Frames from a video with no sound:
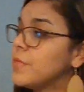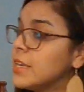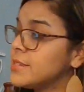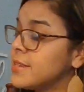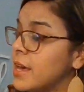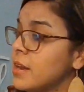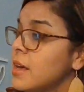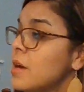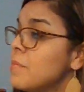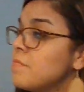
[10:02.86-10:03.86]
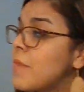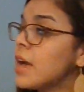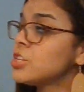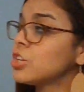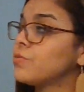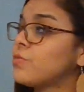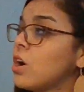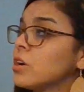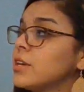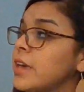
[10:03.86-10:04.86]
he said, "Magic
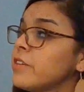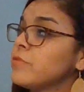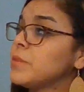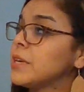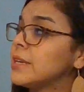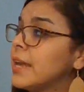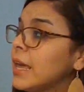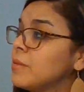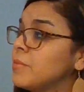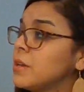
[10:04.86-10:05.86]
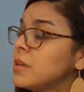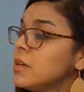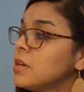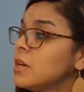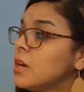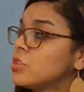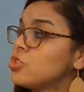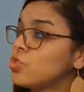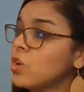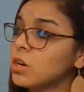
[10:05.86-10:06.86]
Frog gave me a name and
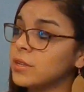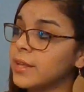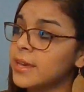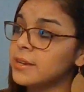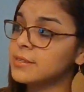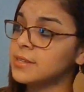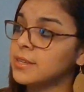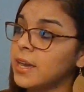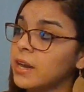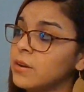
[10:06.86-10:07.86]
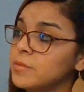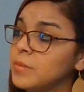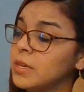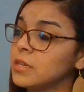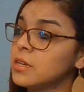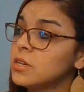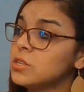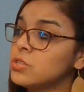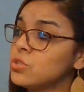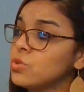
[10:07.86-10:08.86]
strong legs to carry me
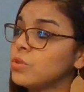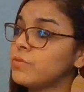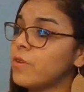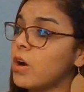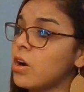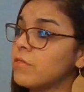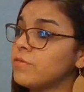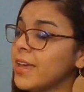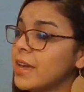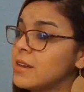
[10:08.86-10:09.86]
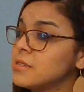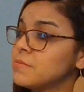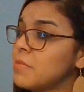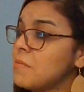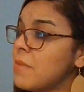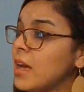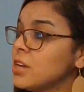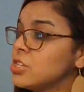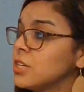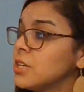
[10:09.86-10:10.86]
to the far-off land. My
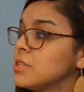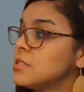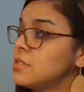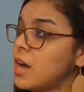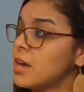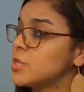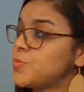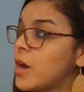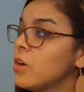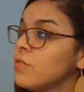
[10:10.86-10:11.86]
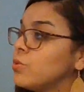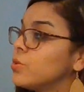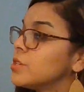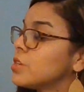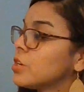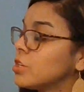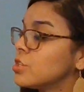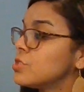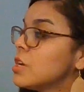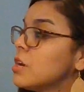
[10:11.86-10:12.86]
magic is not as powerful as
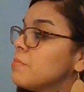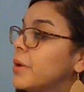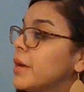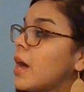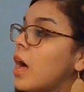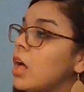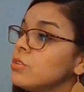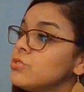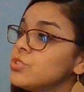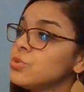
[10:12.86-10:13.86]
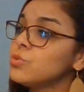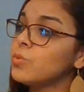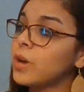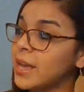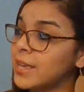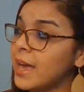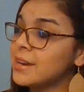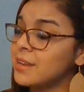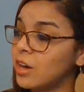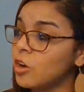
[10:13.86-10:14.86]
hers, but I'll do what I
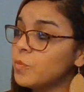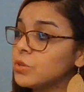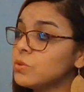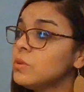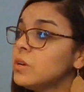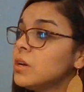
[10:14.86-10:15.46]
can to help you.